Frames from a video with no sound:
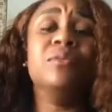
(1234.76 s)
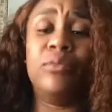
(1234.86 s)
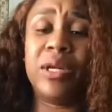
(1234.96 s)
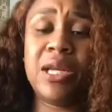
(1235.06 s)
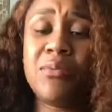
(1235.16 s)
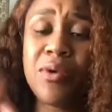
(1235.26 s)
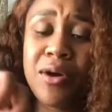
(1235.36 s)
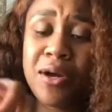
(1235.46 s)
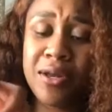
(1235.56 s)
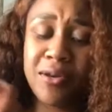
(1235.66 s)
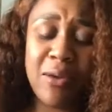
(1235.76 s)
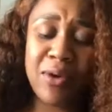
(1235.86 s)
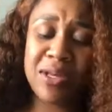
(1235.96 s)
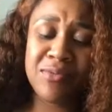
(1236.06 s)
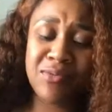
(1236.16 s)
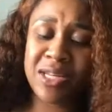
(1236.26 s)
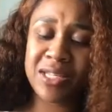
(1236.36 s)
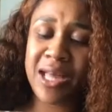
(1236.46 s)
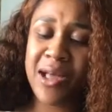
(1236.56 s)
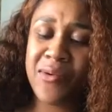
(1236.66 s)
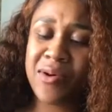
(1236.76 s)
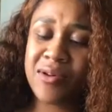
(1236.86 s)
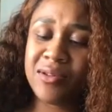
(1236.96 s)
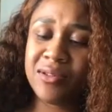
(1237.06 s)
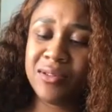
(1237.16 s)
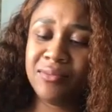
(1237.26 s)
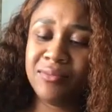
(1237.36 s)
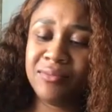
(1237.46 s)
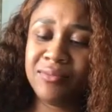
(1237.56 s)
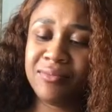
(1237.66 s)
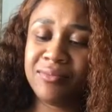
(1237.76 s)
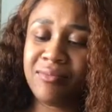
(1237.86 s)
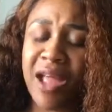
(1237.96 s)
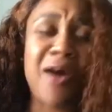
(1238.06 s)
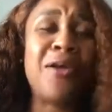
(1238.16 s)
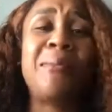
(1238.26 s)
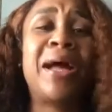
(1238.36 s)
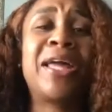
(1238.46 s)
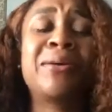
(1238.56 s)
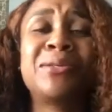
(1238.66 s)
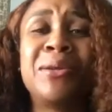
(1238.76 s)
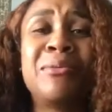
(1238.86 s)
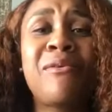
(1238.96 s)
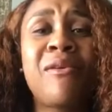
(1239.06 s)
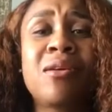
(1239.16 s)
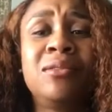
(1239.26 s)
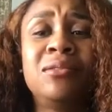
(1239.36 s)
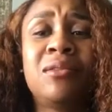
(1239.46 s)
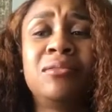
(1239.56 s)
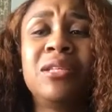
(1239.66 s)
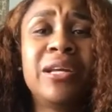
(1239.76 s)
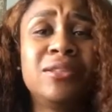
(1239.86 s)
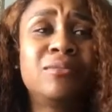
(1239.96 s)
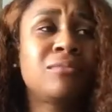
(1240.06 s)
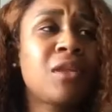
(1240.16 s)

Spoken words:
When he won, what his name was? I don't know, Mike else on the movie. Nigga,